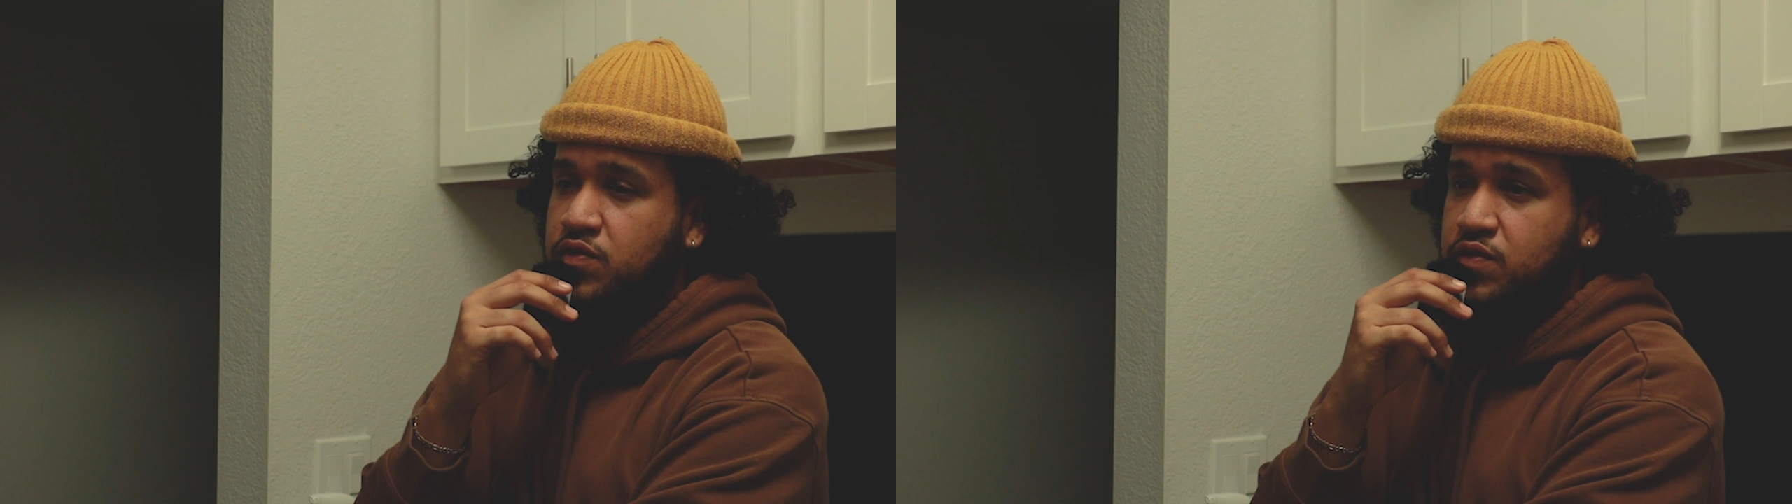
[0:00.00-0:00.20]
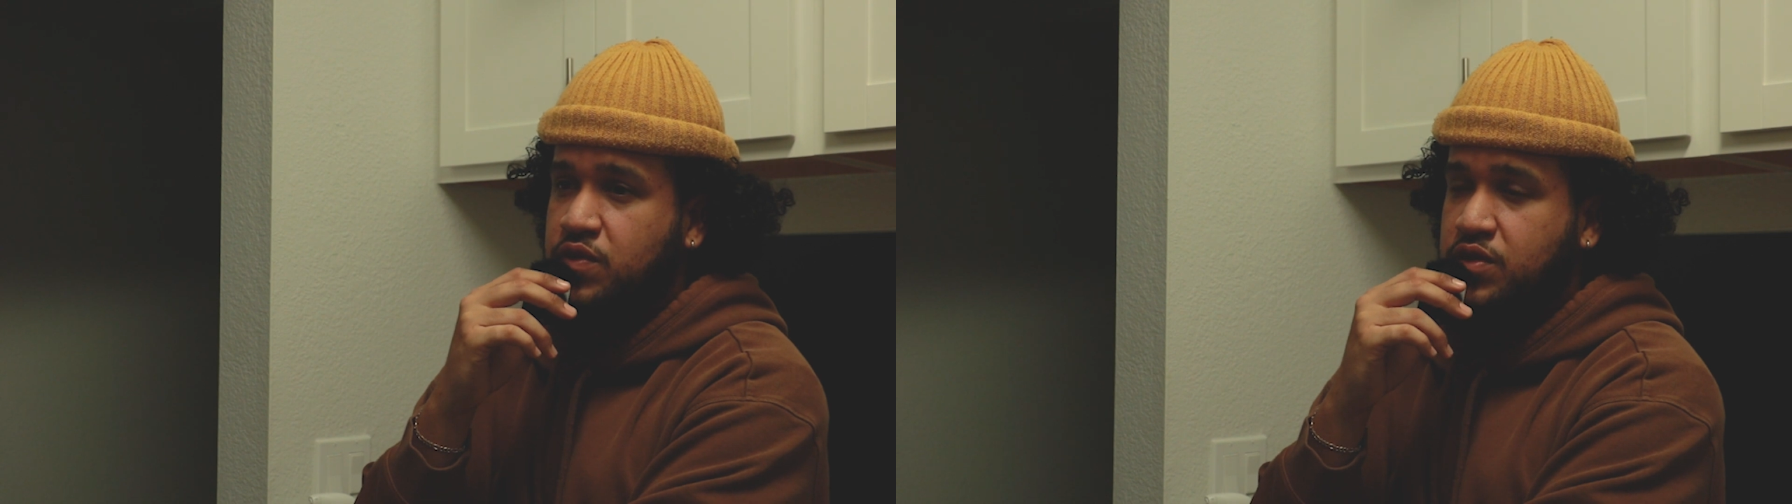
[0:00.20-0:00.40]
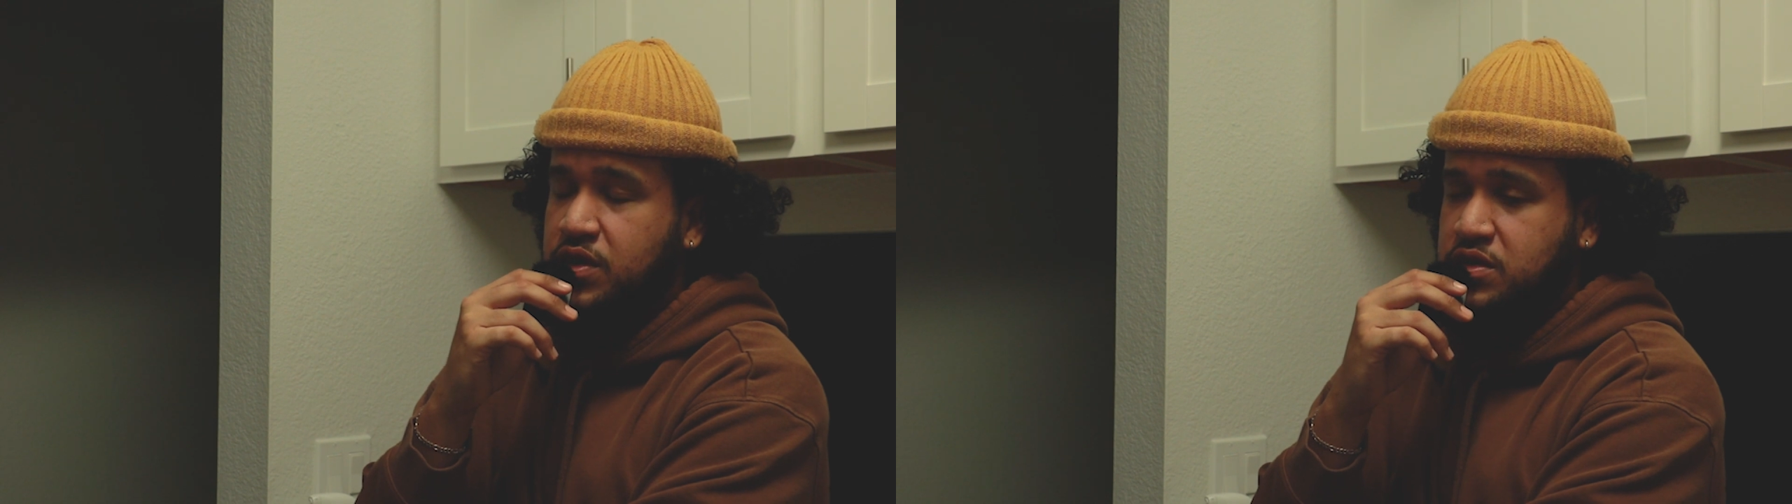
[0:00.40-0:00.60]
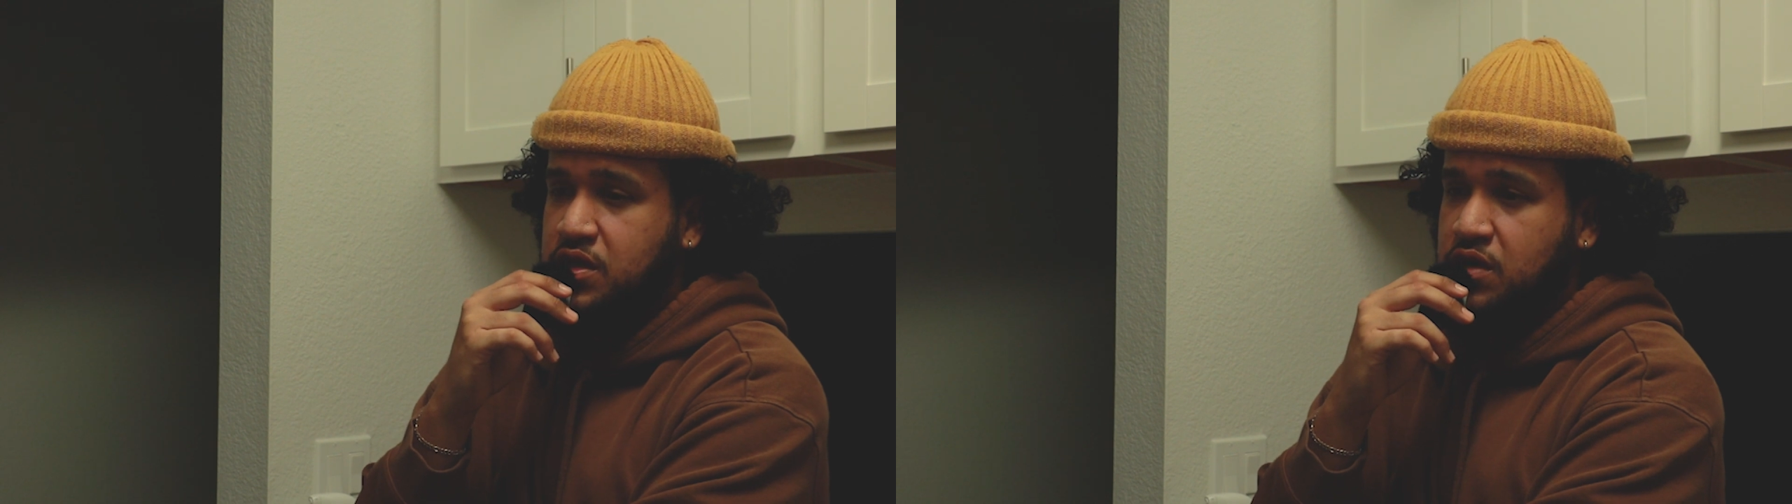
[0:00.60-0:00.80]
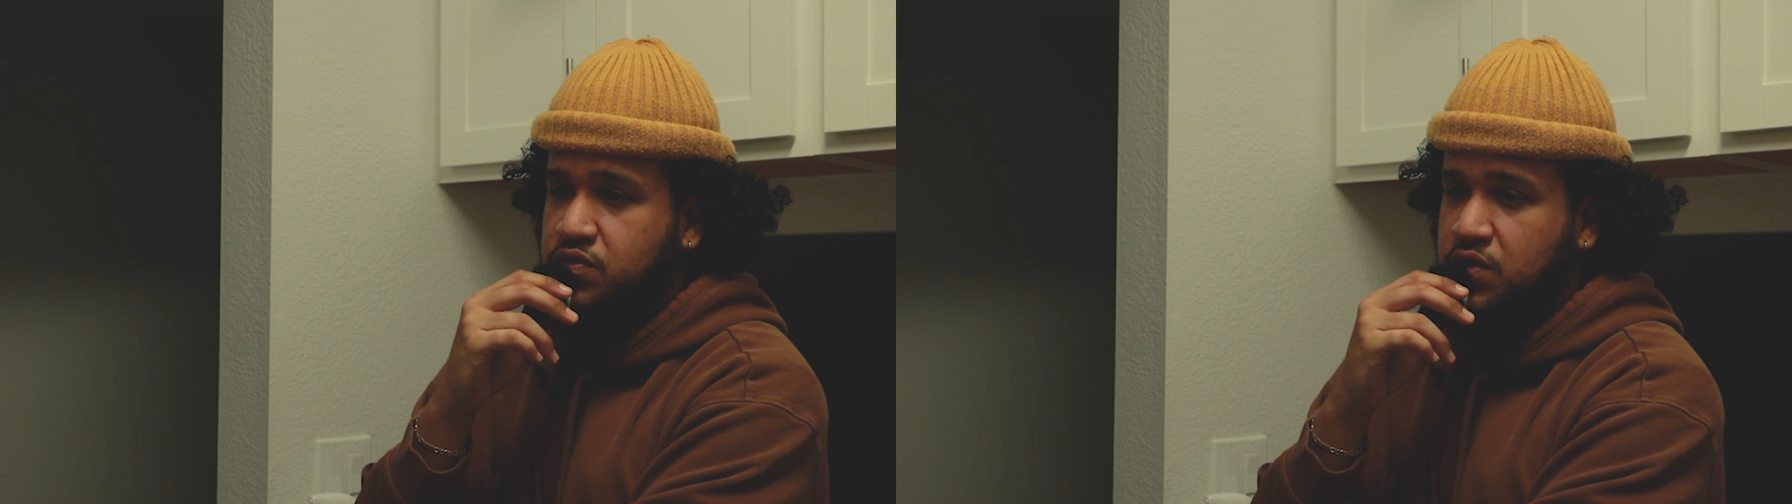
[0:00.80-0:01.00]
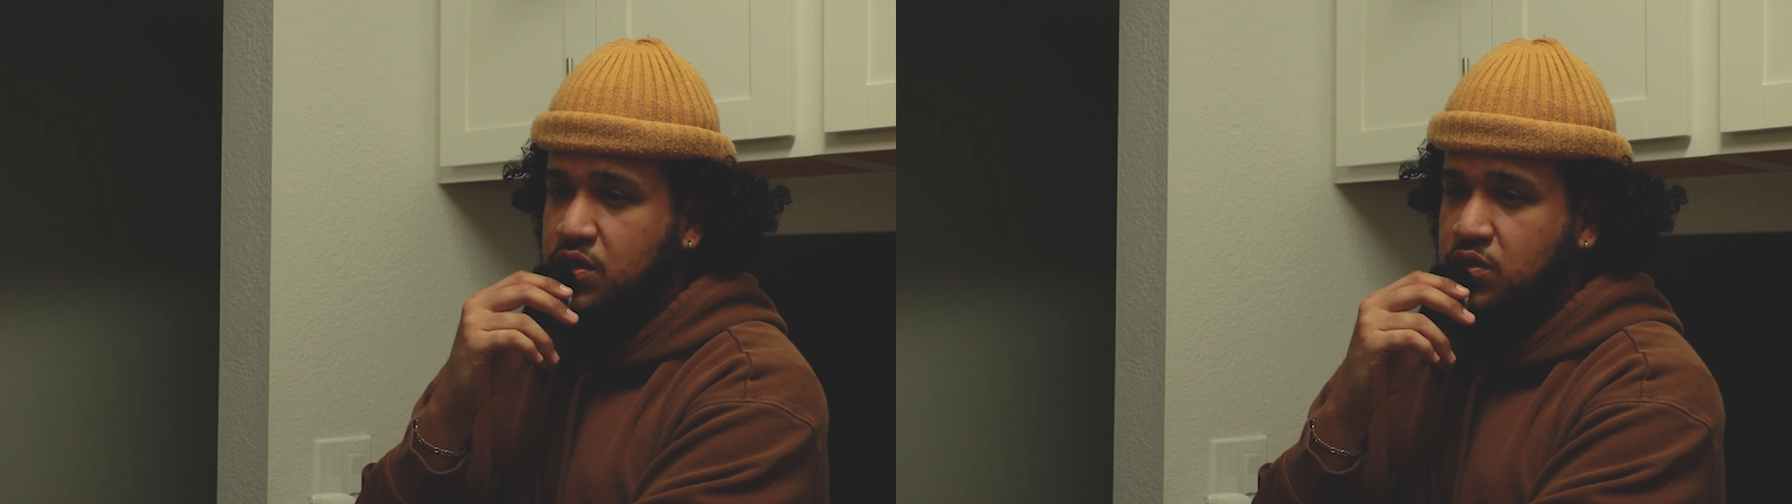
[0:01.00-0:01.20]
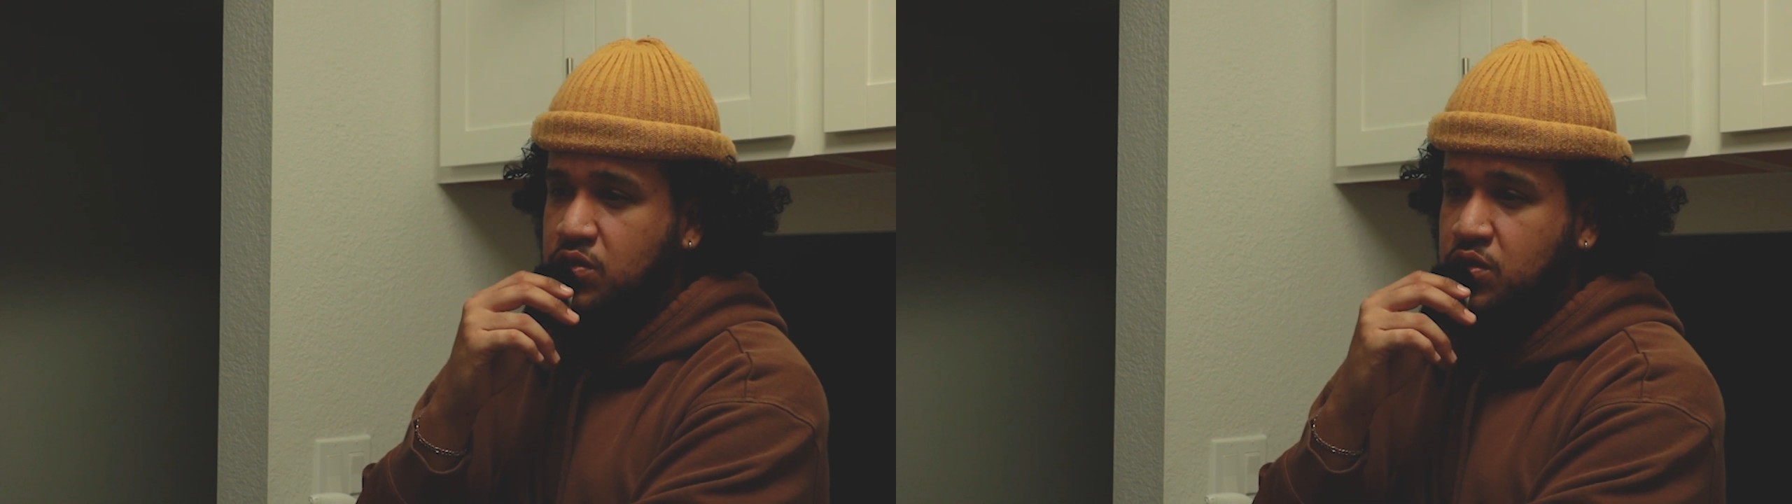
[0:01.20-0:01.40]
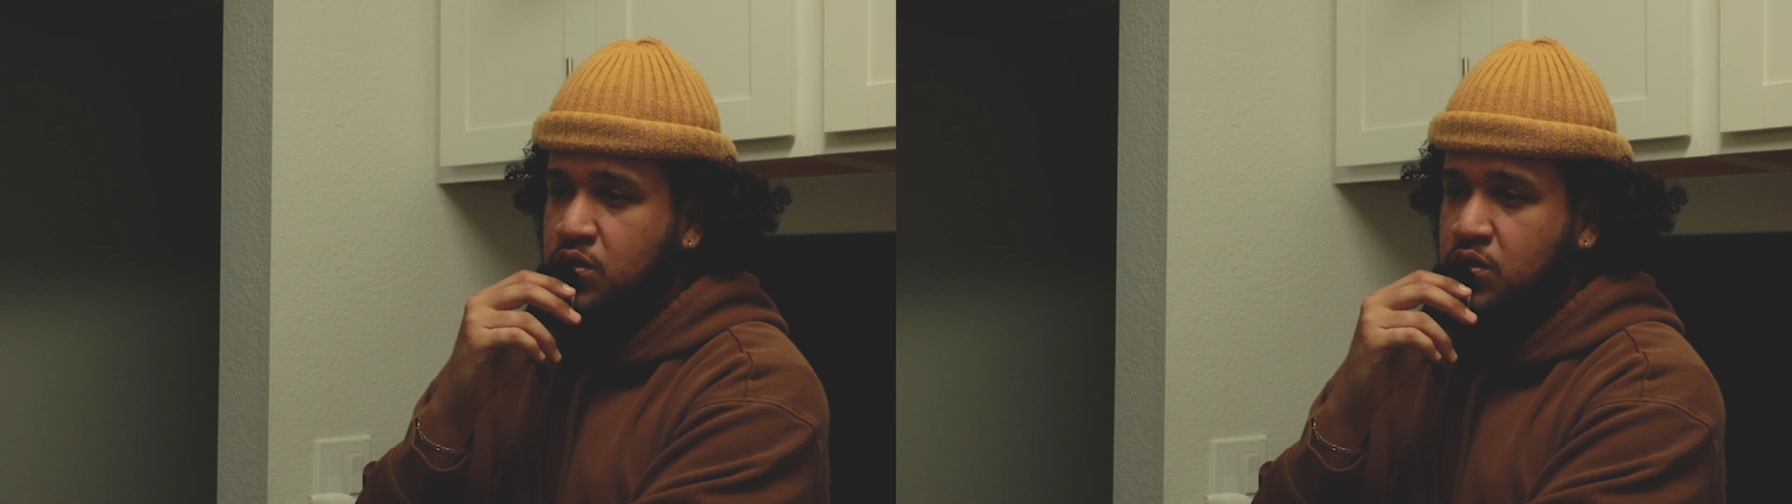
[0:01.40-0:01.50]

the things that I felt